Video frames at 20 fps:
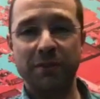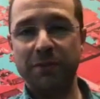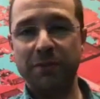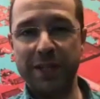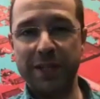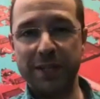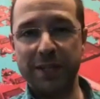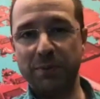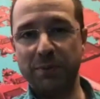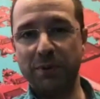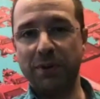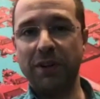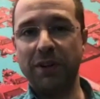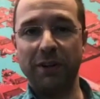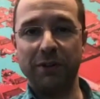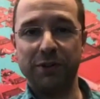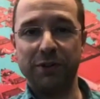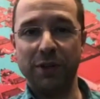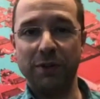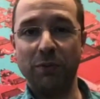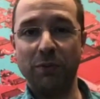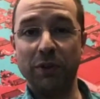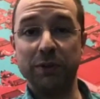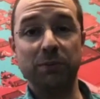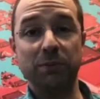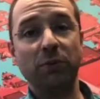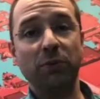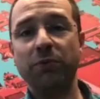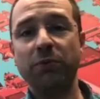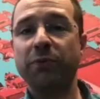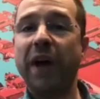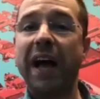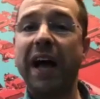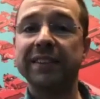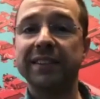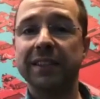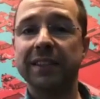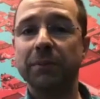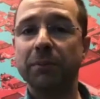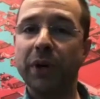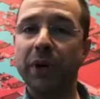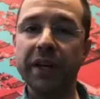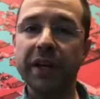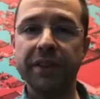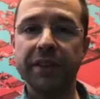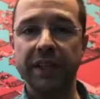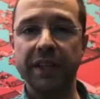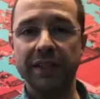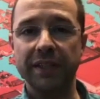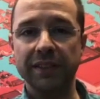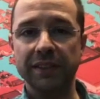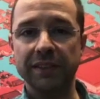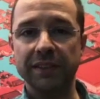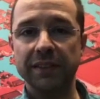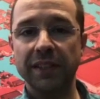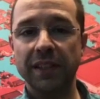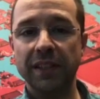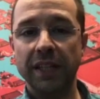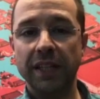Facebook culture was move fast and break things.